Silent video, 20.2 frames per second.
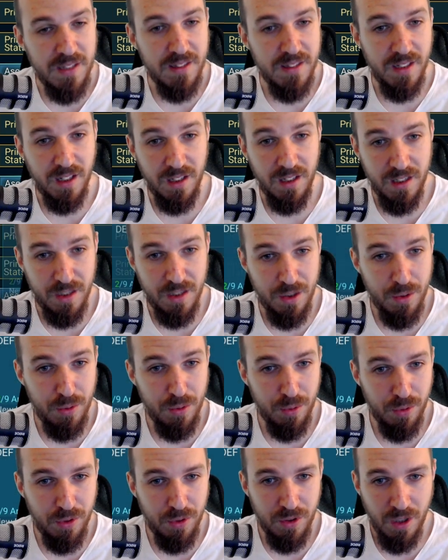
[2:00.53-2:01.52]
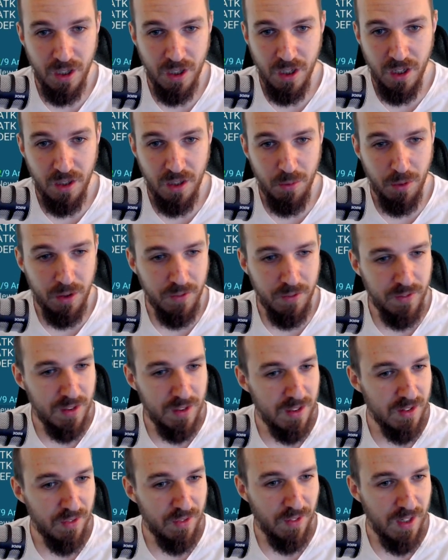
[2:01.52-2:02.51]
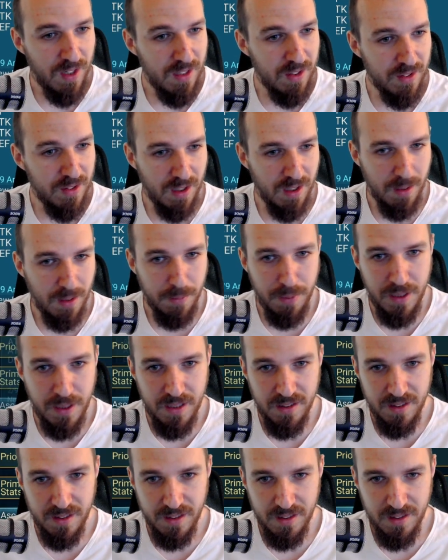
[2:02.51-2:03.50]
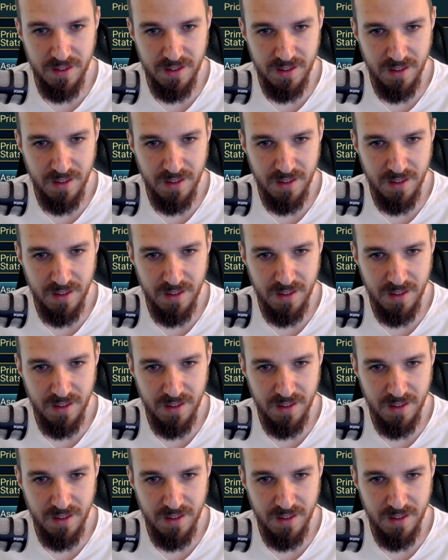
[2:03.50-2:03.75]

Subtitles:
use one of these 5-star pieces